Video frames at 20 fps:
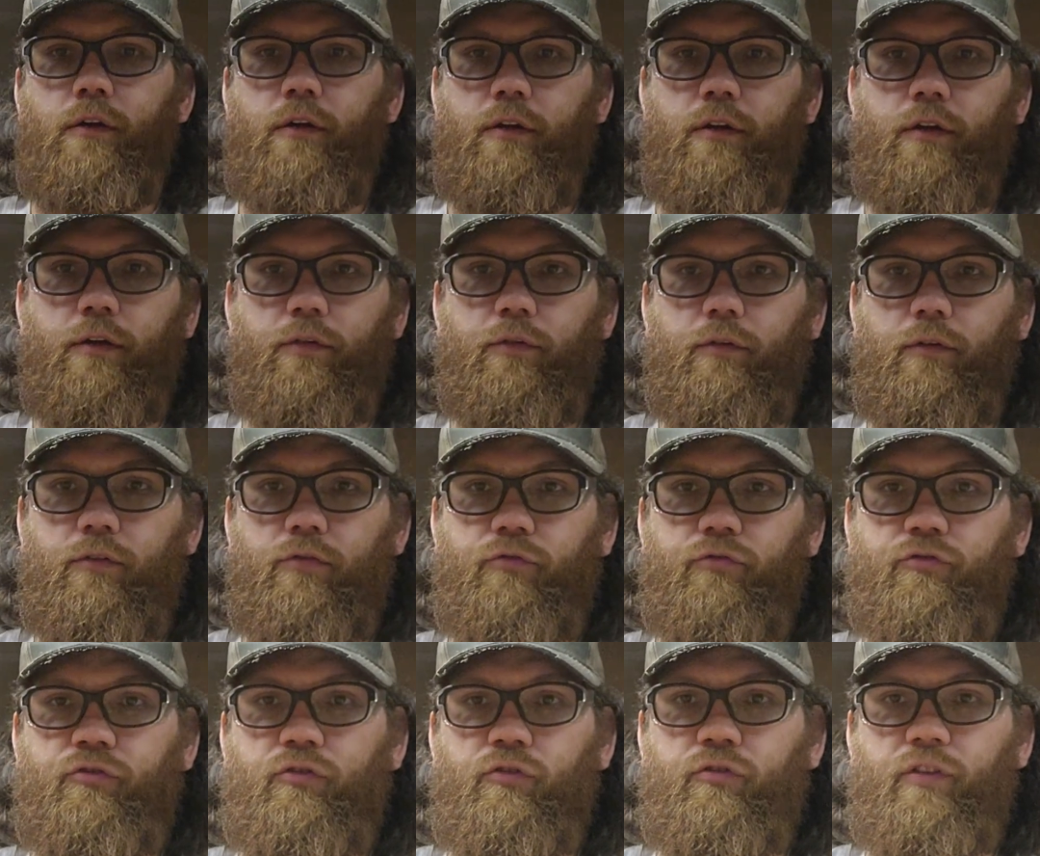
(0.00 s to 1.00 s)
as
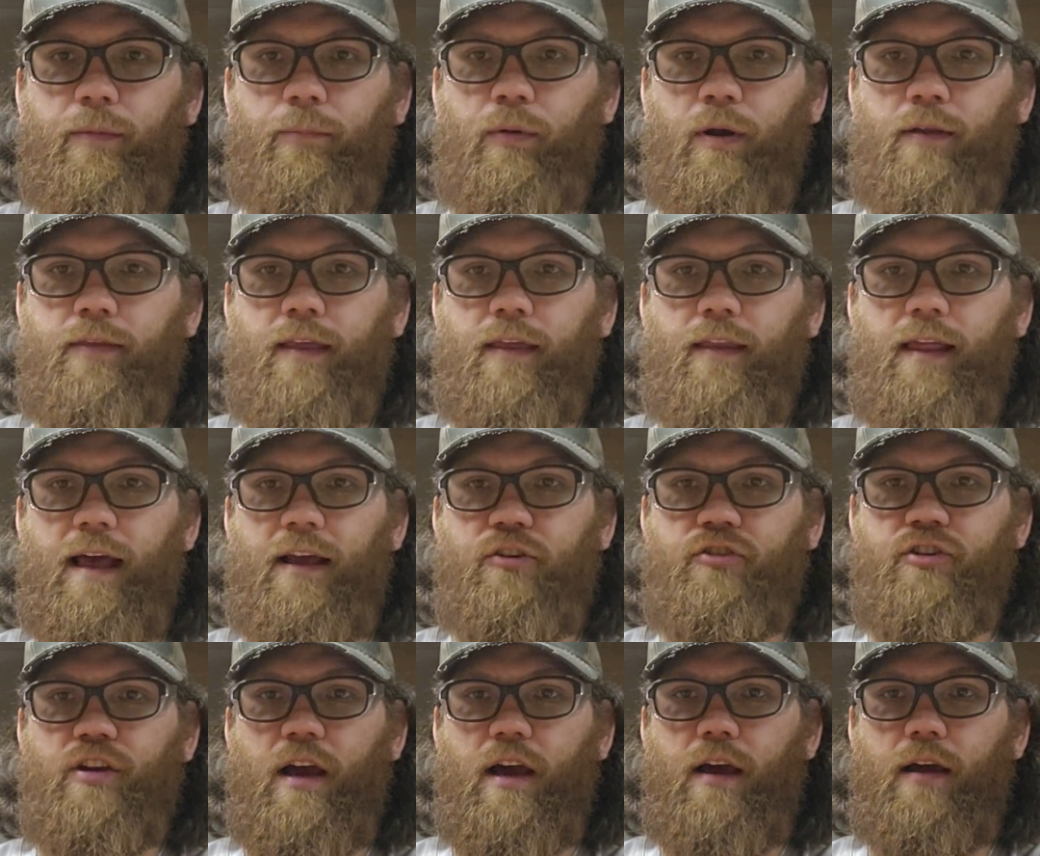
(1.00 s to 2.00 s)
soon as I break that
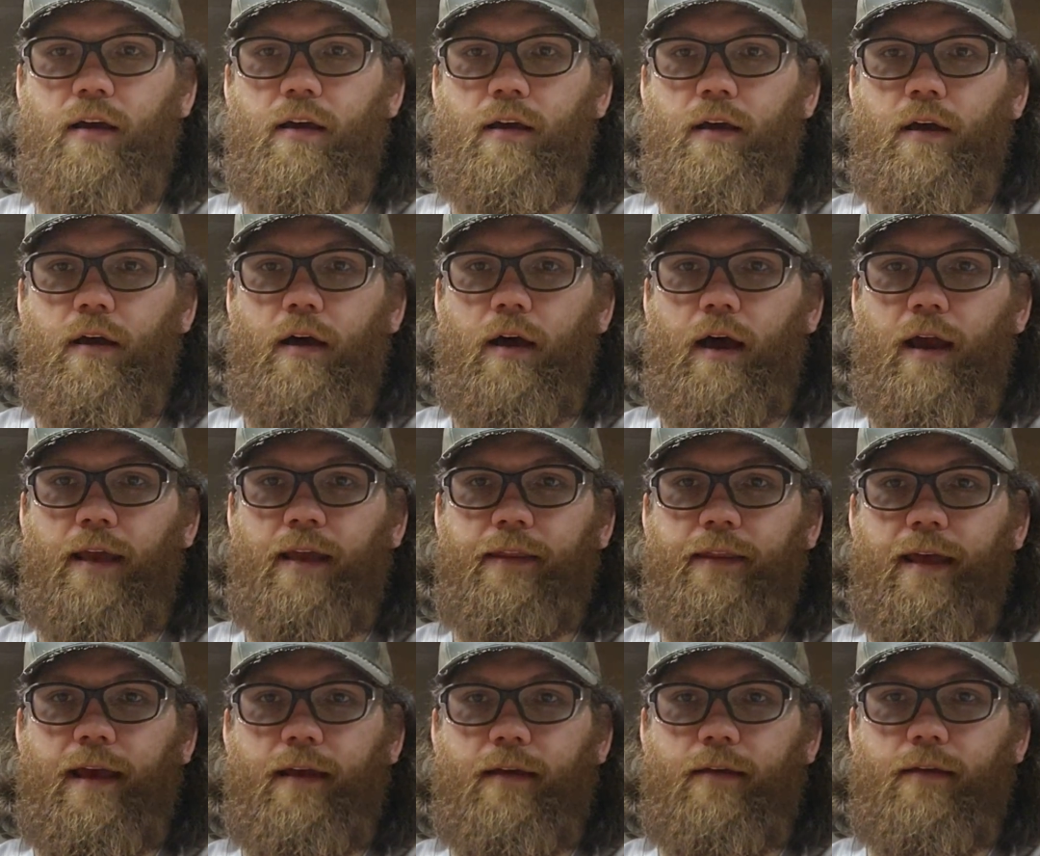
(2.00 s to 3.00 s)
last shot, I hit
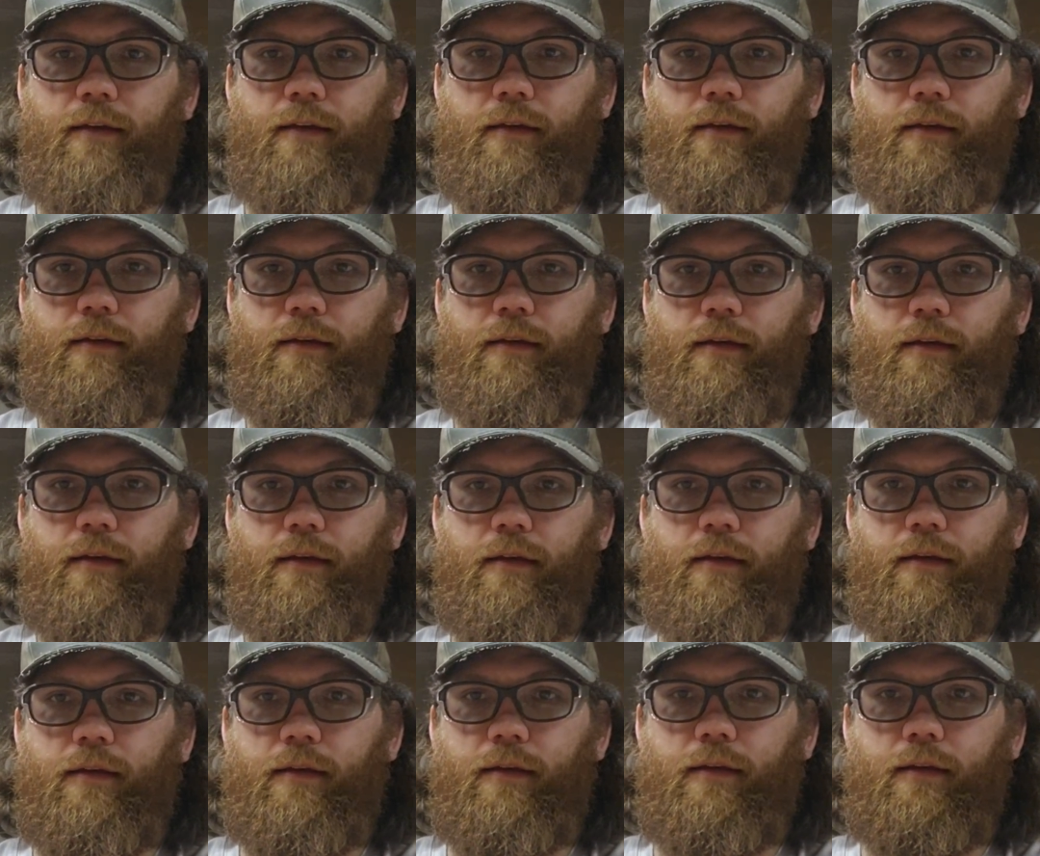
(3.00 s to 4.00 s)
that,
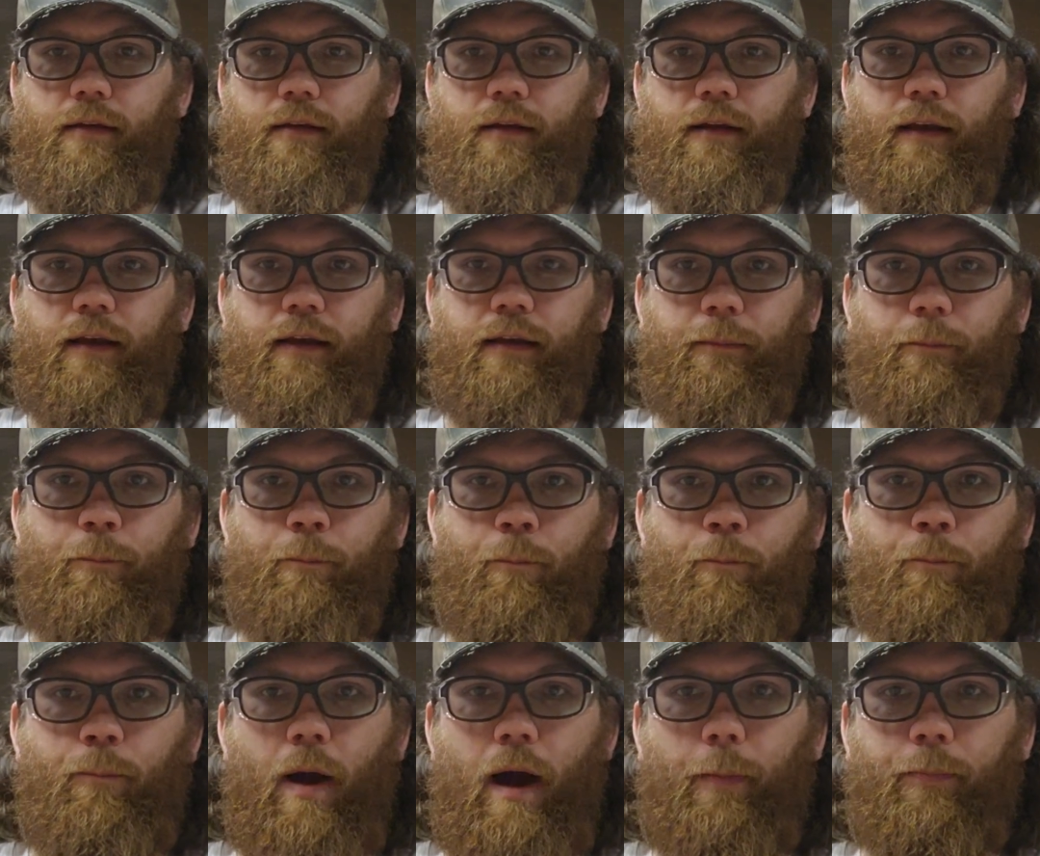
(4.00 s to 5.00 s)
and I can
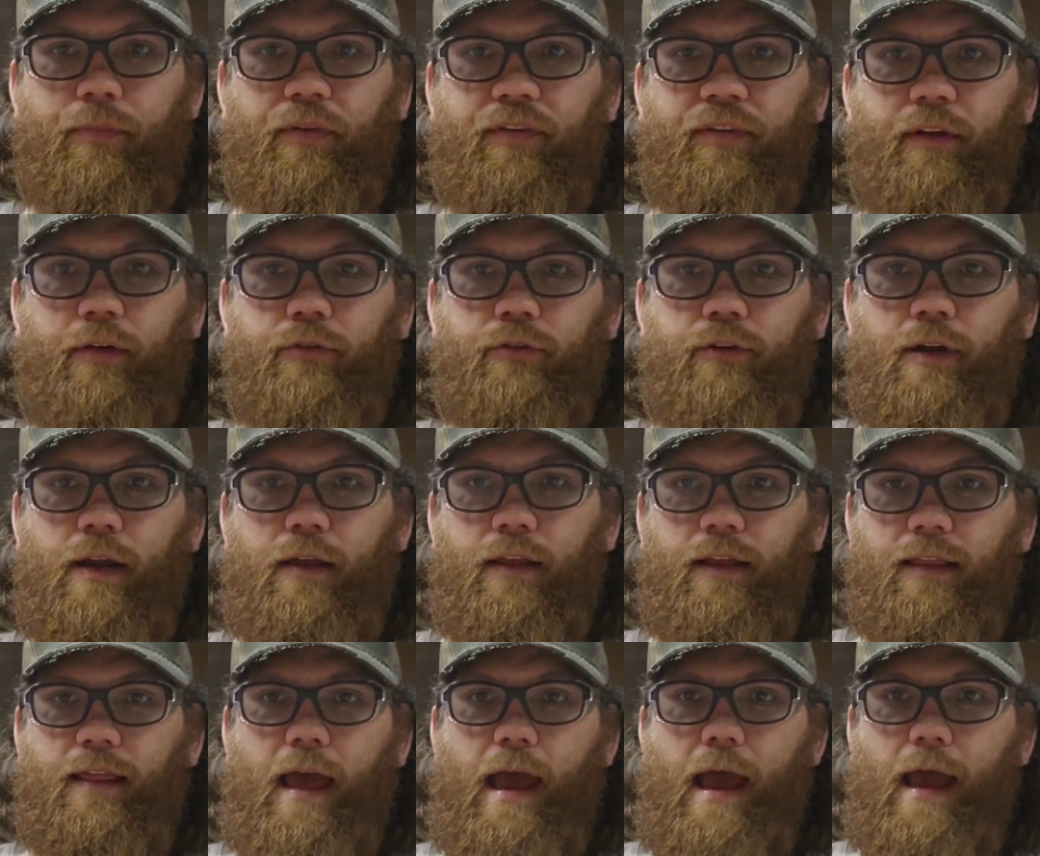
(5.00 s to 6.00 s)
pop the cylinder out
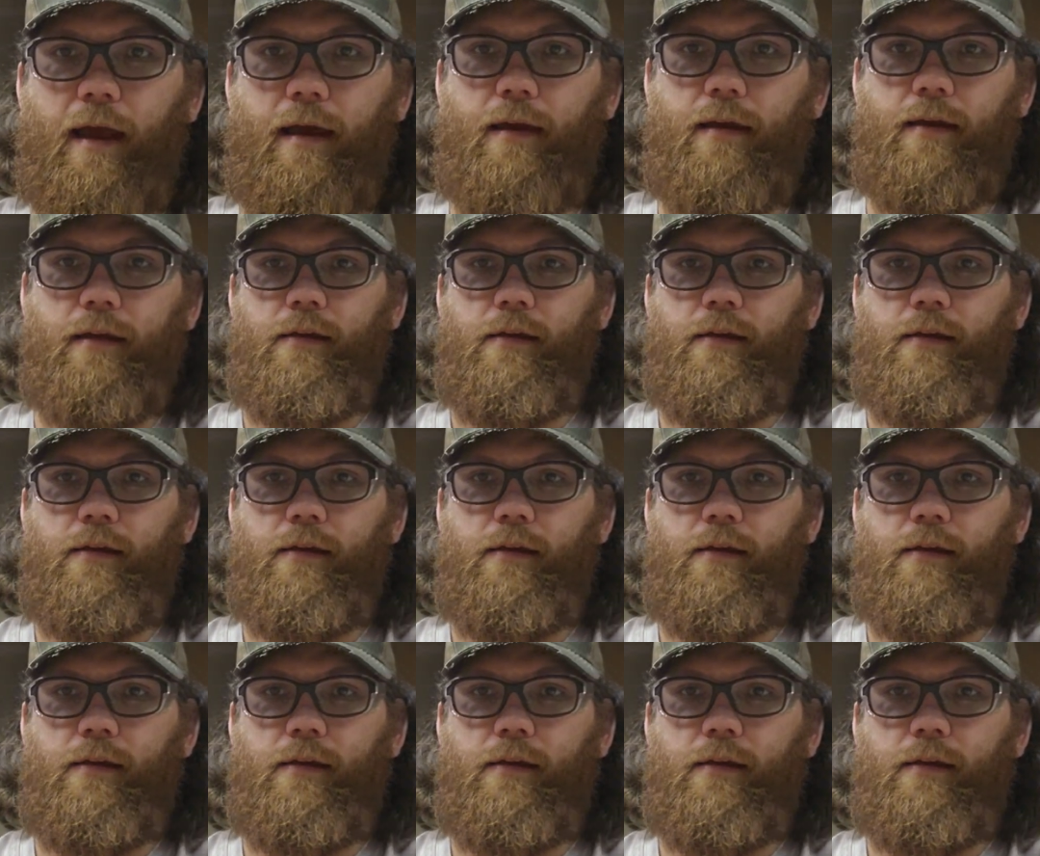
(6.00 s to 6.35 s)
like that.